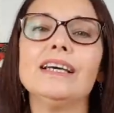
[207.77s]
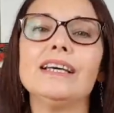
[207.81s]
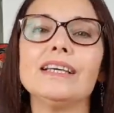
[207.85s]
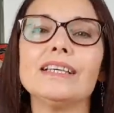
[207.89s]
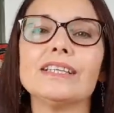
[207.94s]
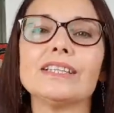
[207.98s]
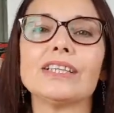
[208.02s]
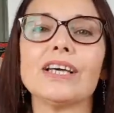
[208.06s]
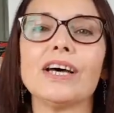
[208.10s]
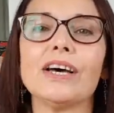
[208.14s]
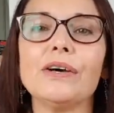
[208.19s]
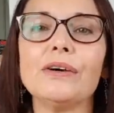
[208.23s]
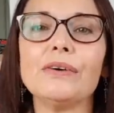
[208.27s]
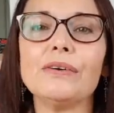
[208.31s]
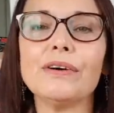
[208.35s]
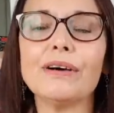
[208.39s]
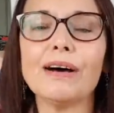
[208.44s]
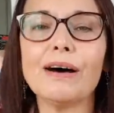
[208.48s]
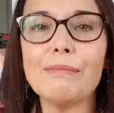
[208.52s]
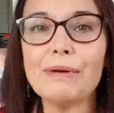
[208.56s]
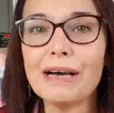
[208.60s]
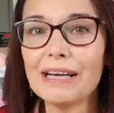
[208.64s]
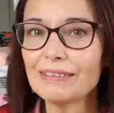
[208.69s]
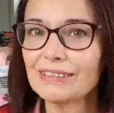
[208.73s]
So
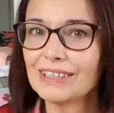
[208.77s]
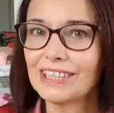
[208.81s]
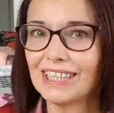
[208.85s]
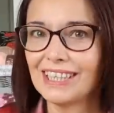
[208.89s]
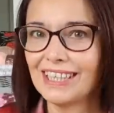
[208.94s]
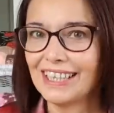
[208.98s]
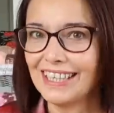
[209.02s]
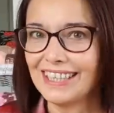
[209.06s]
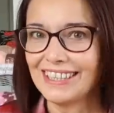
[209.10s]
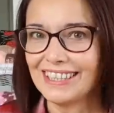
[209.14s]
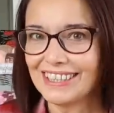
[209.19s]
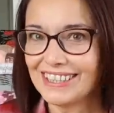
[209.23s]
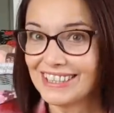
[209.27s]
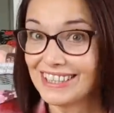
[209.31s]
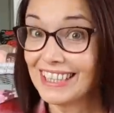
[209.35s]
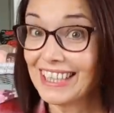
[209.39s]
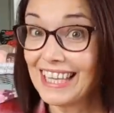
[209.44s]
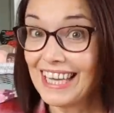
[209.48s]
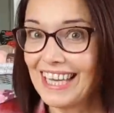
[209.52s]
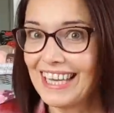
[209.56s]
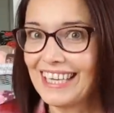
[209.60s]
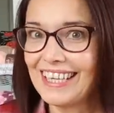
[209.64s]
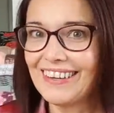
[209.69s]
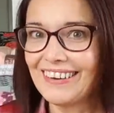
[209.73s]
I'm out to lunch
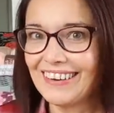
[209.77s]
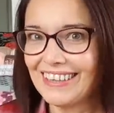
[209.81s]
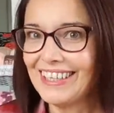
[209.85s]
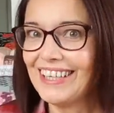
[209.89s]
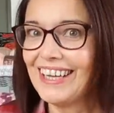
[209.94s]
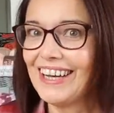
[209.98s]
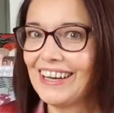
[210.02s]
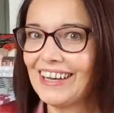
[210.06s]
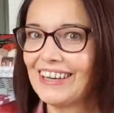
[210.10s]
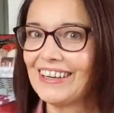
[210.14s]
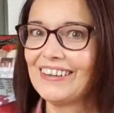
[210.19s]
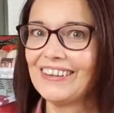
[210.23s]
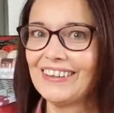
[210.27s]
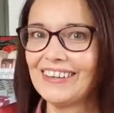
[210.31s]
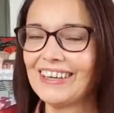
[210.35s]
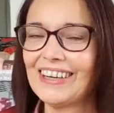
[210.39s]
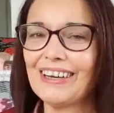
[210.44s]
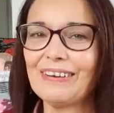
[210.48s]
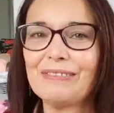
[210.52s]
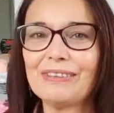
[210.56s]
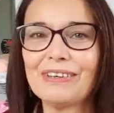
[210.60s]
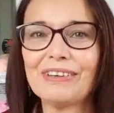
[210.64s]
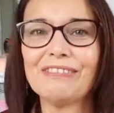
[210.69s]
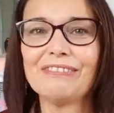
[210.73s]
again. I know
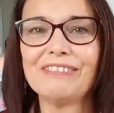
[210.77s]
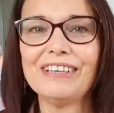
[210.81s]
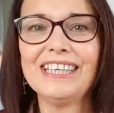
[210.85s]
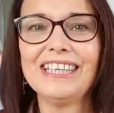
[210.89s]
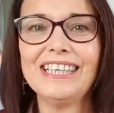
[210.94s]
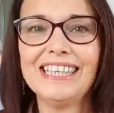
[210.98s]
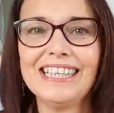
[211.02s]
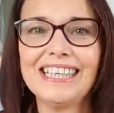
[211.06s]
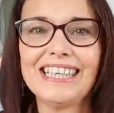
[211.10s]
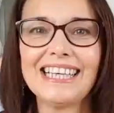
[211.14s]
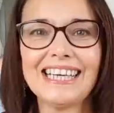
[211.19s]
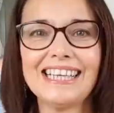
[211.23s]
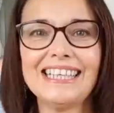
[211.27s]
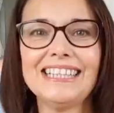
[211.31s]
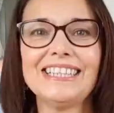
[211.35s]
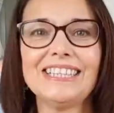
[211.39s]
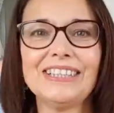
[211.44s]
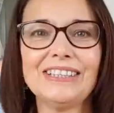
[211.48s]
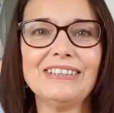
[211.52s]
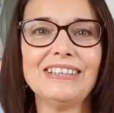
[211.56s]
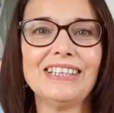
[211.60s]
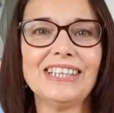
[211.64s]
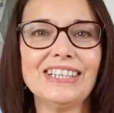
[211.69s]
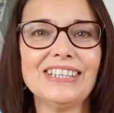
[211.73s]
I'm not really a lady
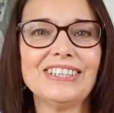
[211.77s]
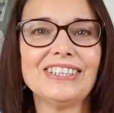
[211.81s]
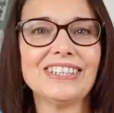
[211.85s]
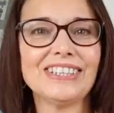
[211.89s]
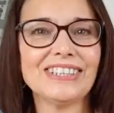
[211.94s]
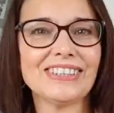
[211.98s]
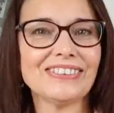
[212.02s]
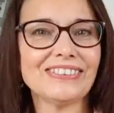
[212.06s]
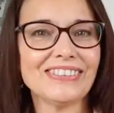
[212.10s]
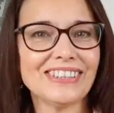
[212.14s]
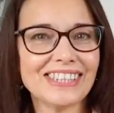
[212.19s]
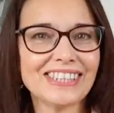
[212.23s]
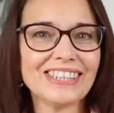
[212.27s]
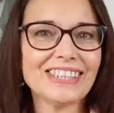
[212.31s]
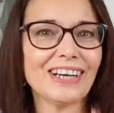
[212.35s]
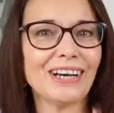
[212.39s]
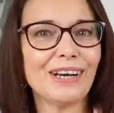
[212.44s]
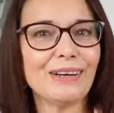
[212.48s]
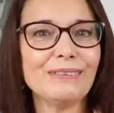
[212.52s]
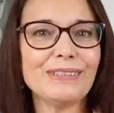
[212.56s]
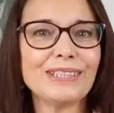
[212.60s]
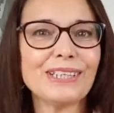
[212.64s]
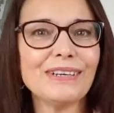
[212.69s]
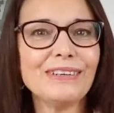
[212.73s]
who lunches all the
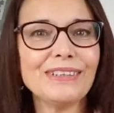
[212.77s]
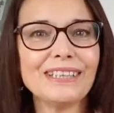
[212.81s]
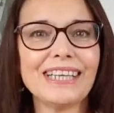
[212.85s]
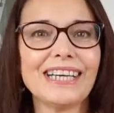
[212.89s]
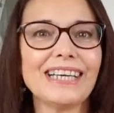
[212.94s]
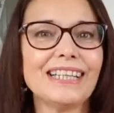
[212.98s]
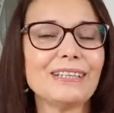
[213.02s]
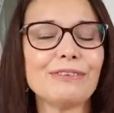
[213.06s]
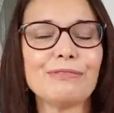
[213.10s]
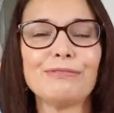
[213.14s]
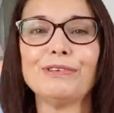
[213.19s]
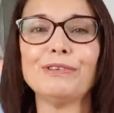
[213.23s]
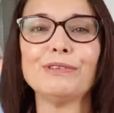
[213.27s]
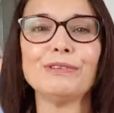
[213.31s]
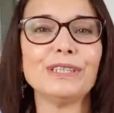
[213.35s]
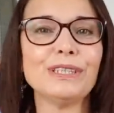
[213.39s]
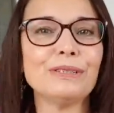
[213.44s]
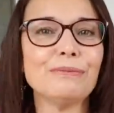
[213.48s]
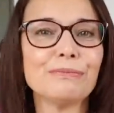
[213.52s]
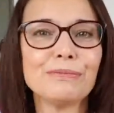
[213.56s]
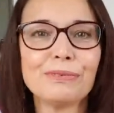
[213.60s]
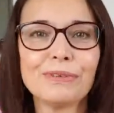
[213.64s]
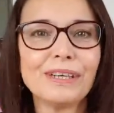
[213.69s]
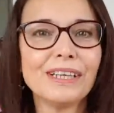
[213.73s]
time. Don't get the false
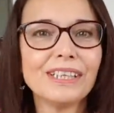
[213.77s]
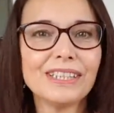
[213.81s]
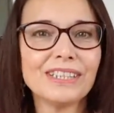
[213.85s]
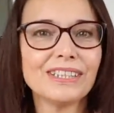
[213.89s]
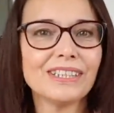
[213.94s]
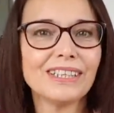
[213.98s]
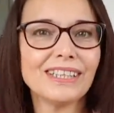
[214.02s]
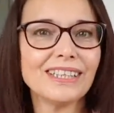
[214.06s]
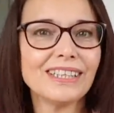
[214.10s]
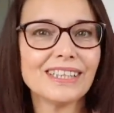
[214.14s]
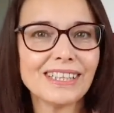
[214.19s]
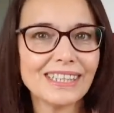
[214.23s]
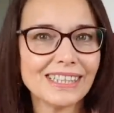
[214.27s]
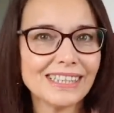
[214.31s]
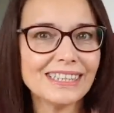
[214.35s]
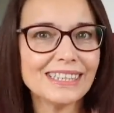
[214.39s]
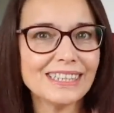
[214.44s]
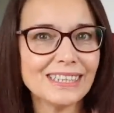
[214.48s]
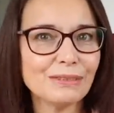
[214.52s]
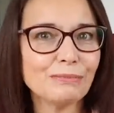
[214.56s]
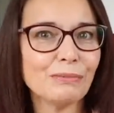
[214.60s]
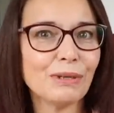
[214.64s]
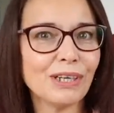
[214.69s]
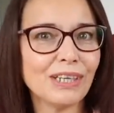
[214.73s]
impression that this
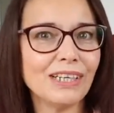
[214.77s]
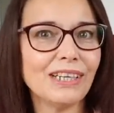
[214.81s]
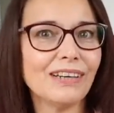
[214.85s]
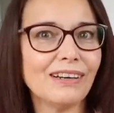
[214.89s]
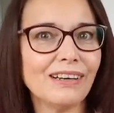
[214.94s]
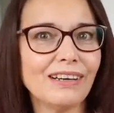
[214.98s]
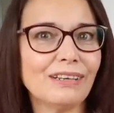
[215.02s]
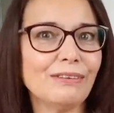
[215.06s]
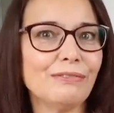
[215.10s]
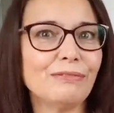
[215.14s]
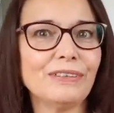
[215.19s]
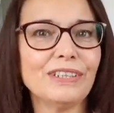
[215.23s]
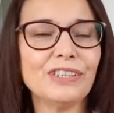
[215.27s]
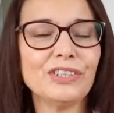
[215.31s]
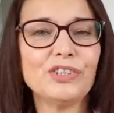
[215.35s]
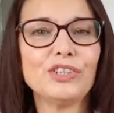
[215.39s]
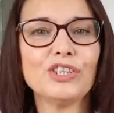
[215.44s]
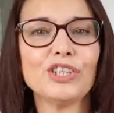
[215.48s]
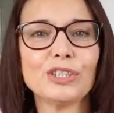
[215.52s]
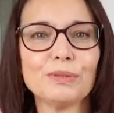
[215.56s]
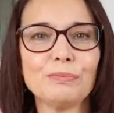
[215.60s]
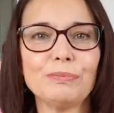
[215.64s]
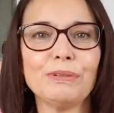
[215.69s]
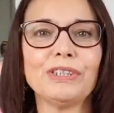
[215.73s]
is my life. It's
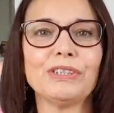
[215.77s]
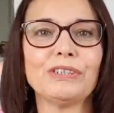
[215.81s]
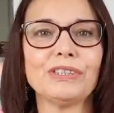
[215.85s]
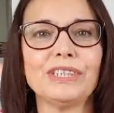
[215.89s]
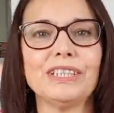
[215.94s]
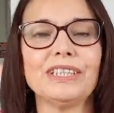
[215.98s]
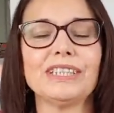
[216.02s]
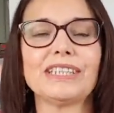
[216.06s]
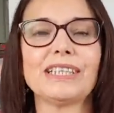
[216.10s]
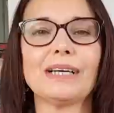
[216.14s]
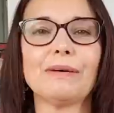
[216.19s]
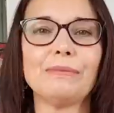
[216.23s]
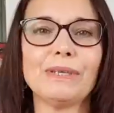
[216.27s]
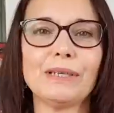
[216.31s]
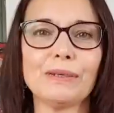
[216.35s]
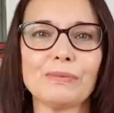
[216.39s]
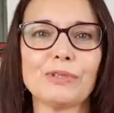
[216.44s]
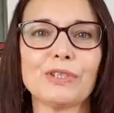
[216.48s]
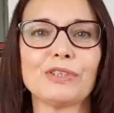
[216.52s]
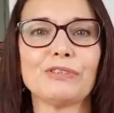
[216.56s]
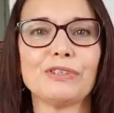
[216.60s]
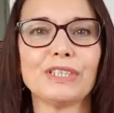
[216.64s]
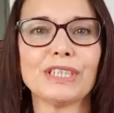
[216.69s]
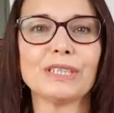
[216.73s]
just because it's coming up
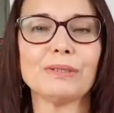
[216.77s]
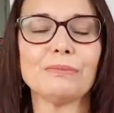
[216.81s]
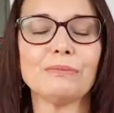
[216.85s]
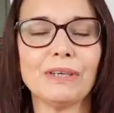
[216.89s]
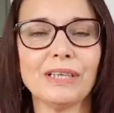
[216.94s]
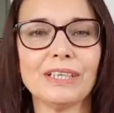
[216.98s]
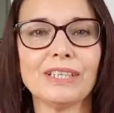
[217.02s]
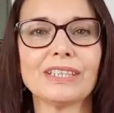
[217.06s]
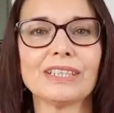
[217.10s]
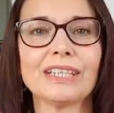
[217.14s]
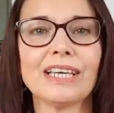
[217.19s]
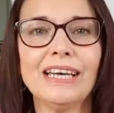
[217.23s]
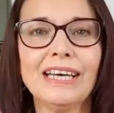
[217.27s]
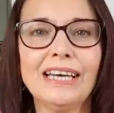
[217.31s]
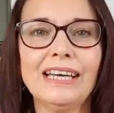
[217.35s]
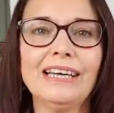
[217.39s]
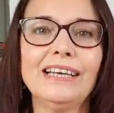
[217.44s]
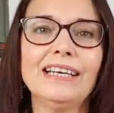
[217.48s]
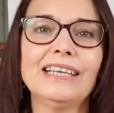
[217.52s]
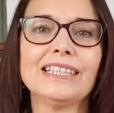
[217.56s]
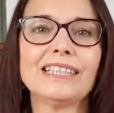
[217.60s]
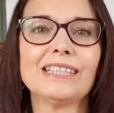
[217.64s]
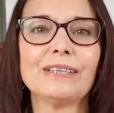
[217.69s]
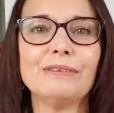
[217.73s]
to Christmas.
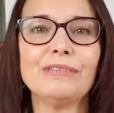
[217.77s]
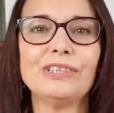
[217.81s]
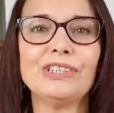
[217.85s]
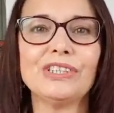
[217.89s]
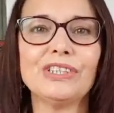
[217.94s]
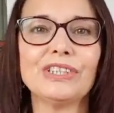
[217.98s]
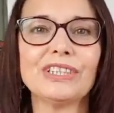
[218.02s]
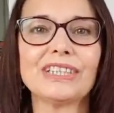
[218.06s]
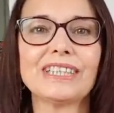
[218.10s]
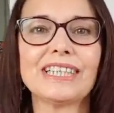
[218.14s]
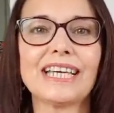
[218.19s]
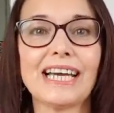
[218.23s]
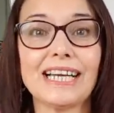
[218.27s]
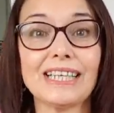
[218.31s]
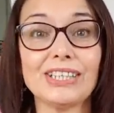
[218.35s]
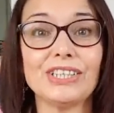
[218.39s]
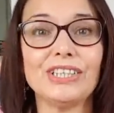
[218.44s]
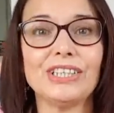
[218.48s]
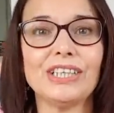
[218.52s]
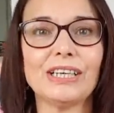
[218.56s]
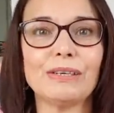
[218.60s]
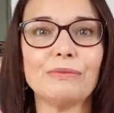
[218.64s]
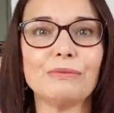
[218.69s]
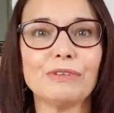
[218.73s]
So it's just
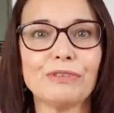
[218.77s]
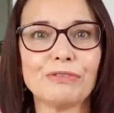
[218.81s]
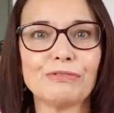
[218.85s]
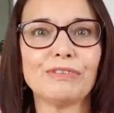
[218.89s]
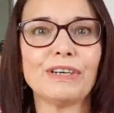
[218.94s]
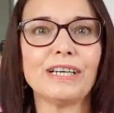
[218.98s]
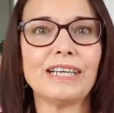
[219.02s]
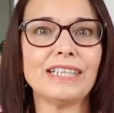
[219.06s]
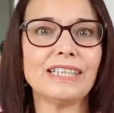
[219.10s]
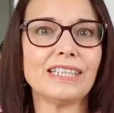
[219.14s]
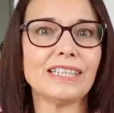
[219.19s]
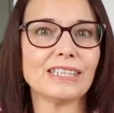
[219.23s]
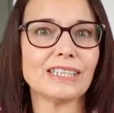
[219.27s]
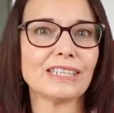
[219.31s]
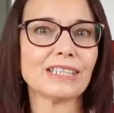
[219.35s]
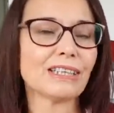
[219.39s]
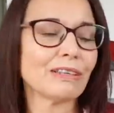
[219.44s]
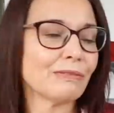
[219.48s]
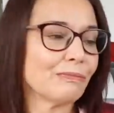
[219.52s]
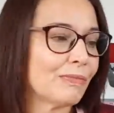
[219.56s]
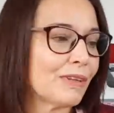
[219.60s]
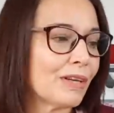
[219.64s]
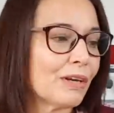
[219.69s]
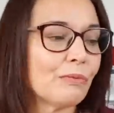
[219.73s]
catching up with friends
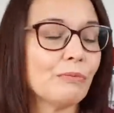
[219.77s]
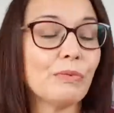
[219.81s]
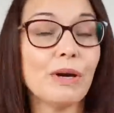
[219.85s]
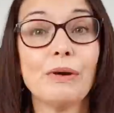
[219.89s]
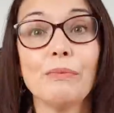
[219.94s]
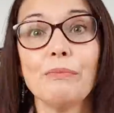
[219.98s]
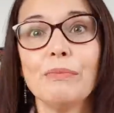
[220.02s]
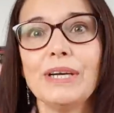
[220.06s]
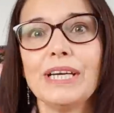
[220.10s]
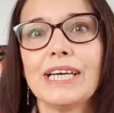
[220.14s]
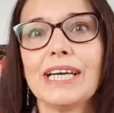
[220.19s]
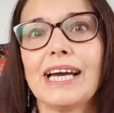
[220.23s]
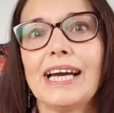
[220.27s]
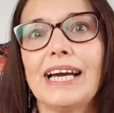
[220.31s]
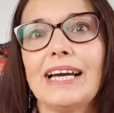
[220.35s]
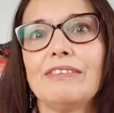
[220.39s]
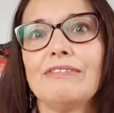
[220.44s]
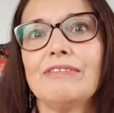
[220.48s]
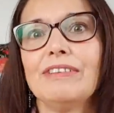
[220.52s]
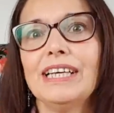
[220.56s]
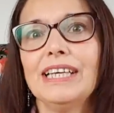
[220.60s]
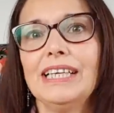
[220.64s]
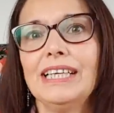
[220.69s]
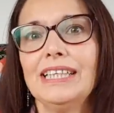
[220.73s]
when we
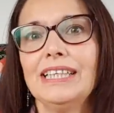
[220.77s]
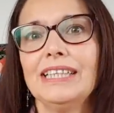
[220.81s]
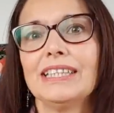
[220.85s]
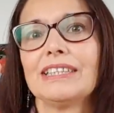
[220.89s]
can, really.